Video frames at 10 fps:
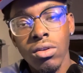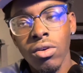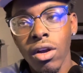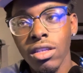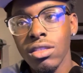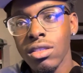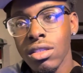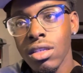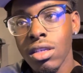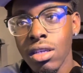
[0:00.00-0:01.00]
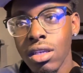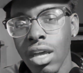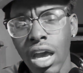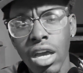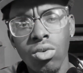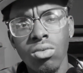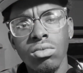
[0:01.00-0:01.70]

Or at least, I don't.